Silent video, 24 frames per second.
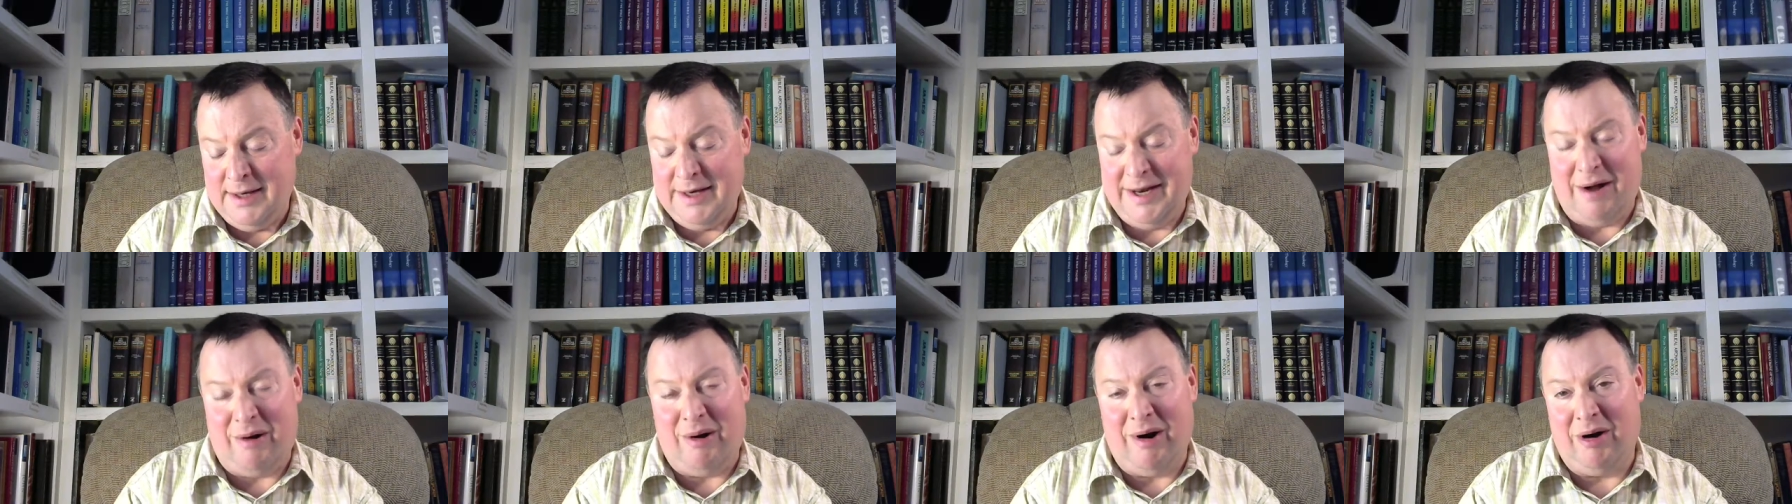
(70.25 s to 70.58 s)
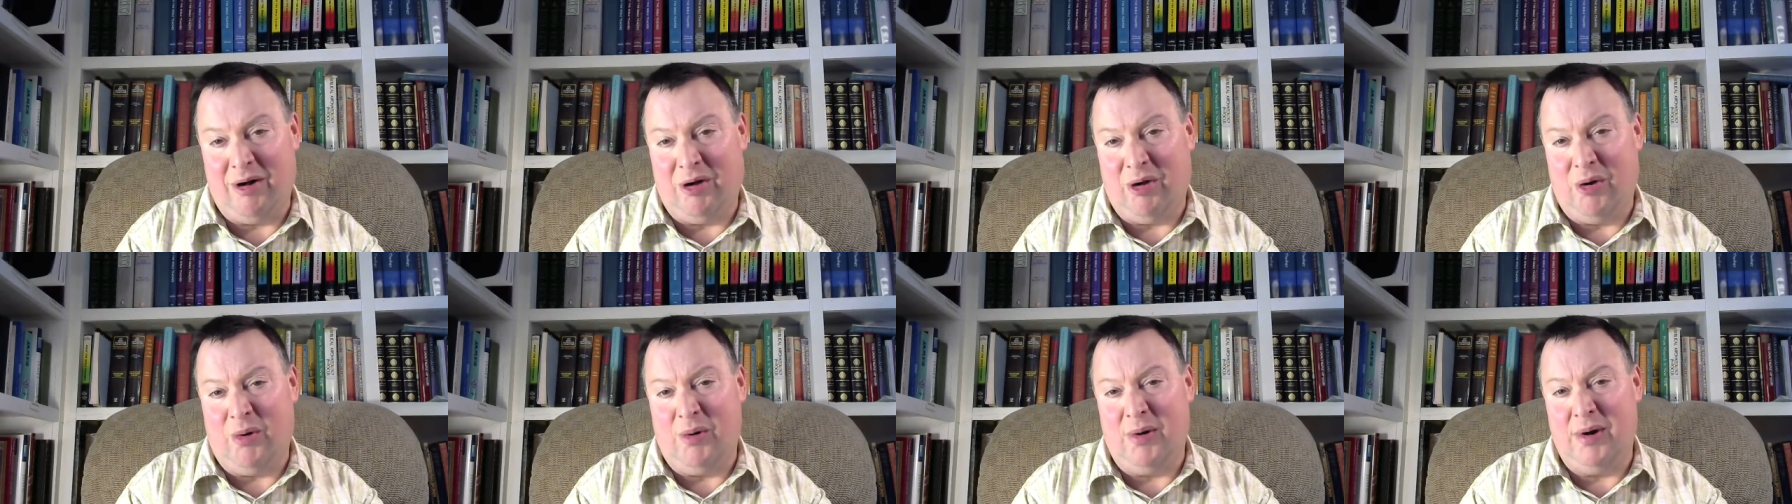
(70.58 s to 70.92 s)
Now,
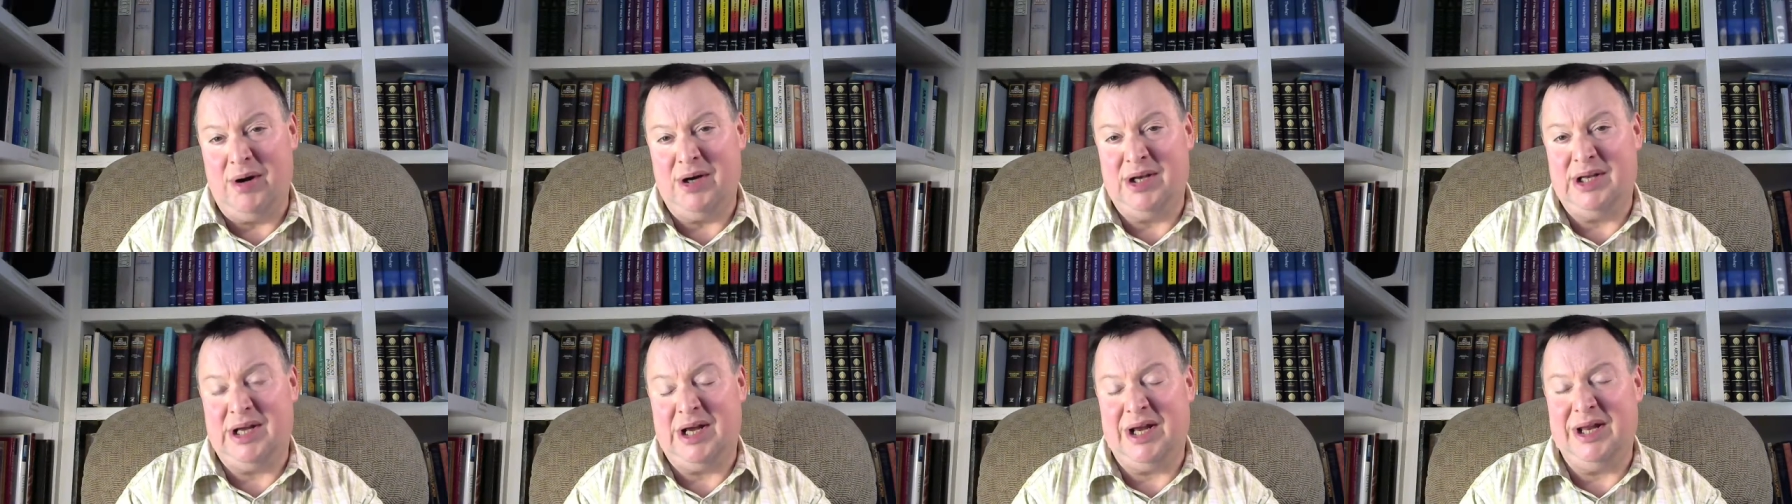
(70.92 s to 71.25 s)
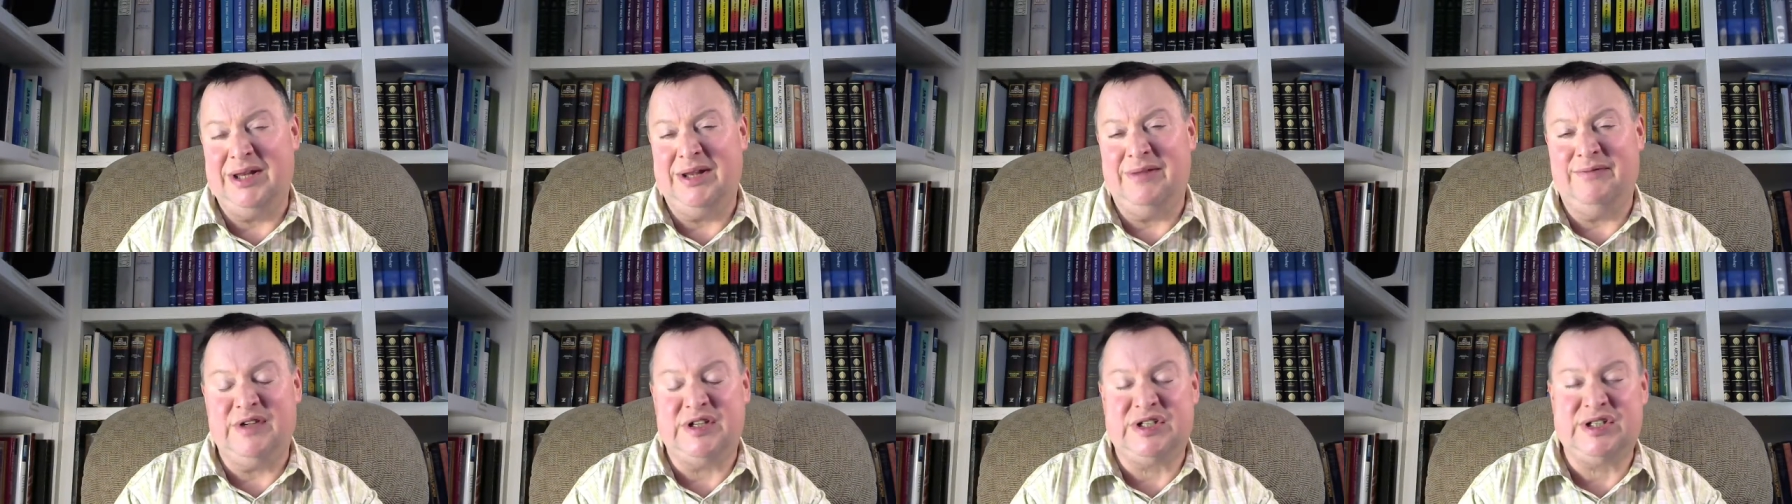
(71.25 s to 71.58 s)
our Lord
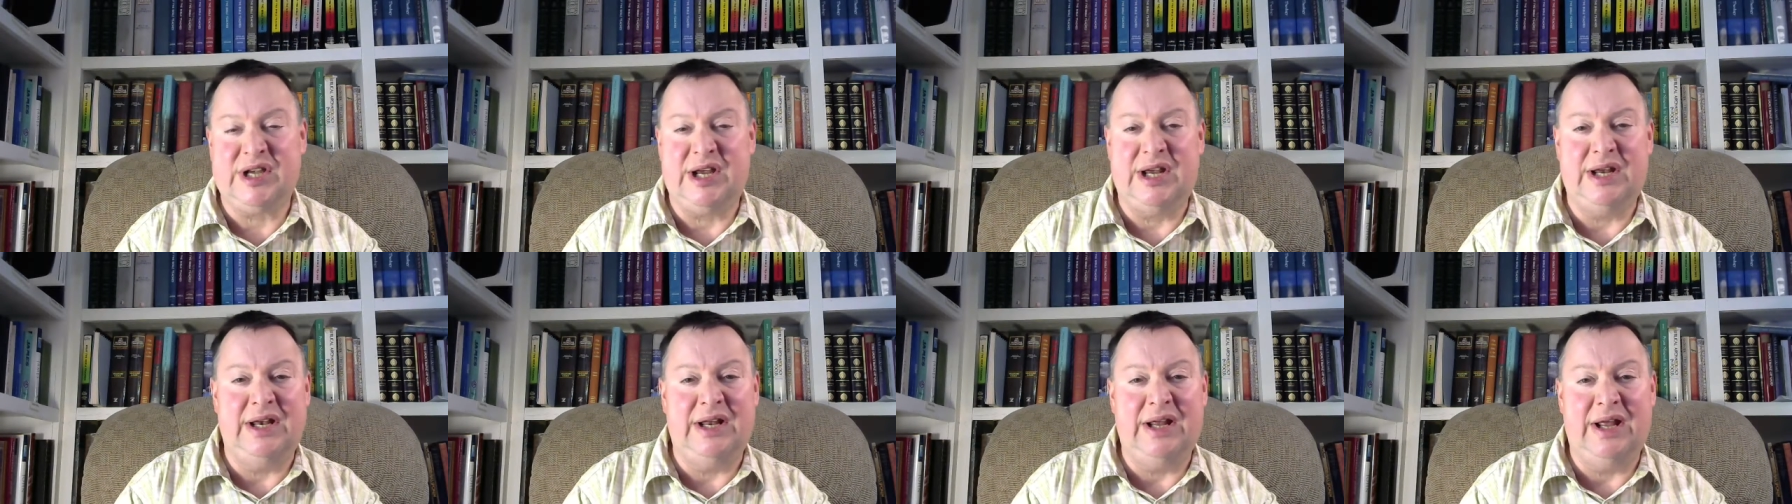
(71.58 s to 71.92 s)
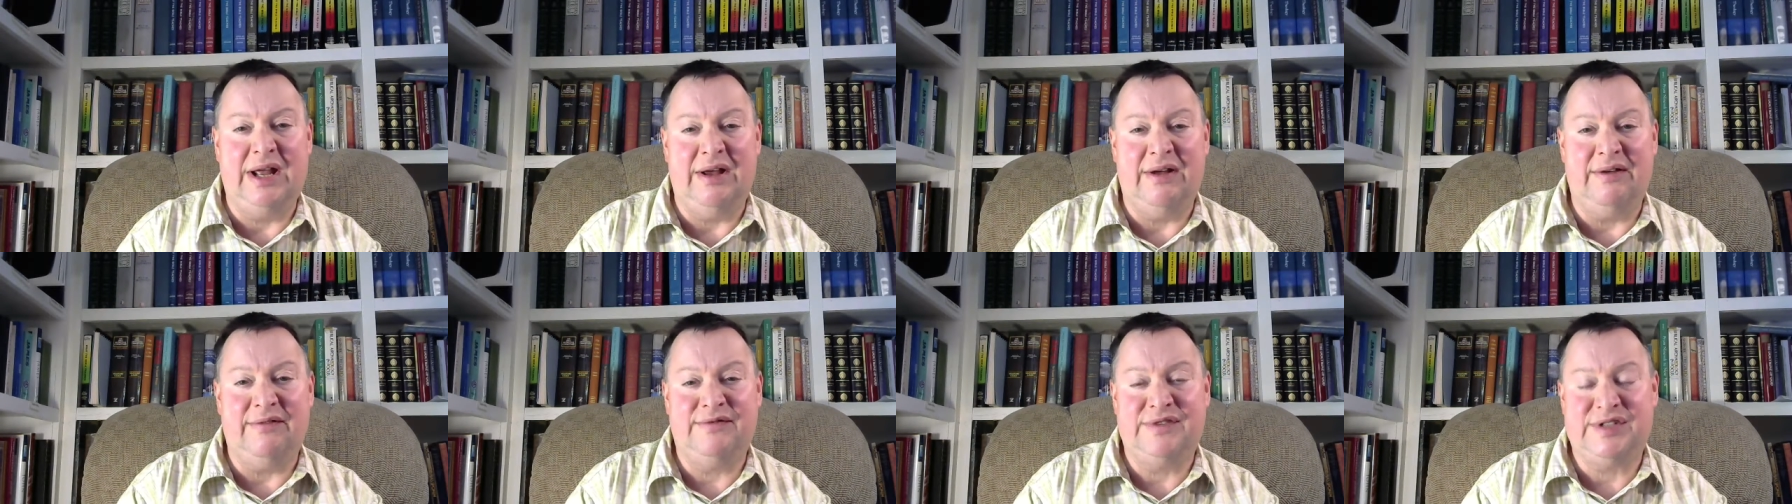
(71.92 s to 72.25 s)
in the
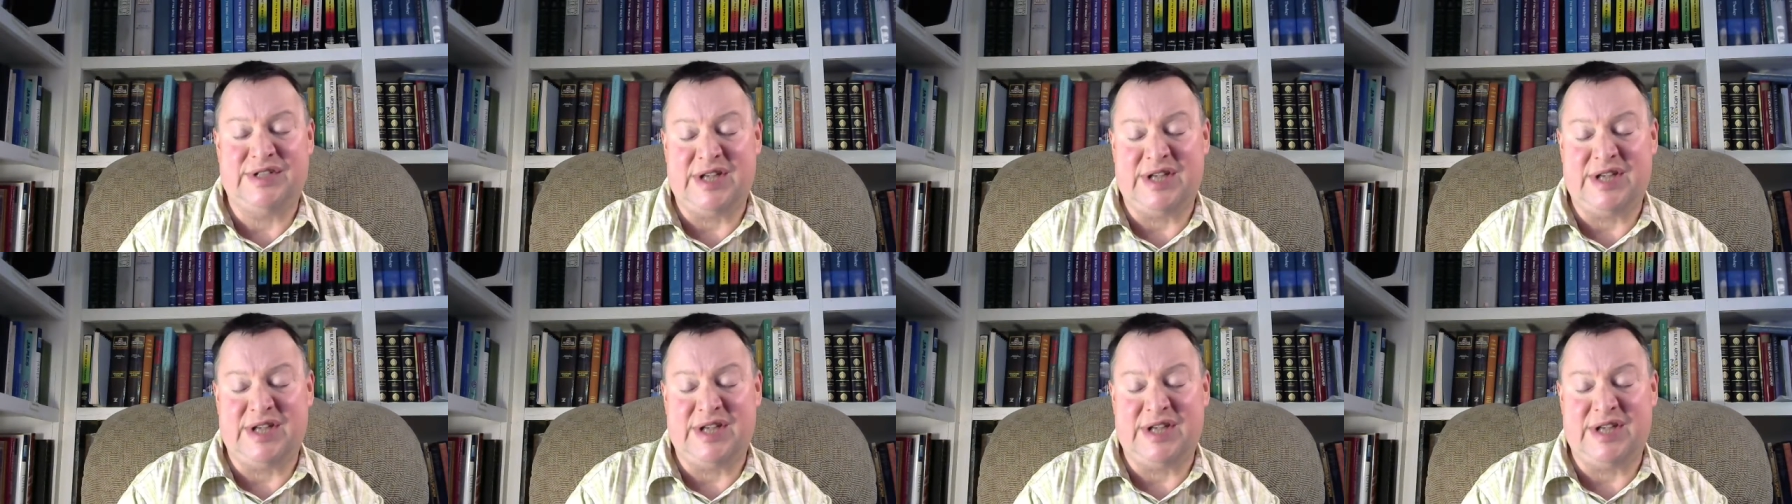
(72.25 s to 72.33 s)
vicinity of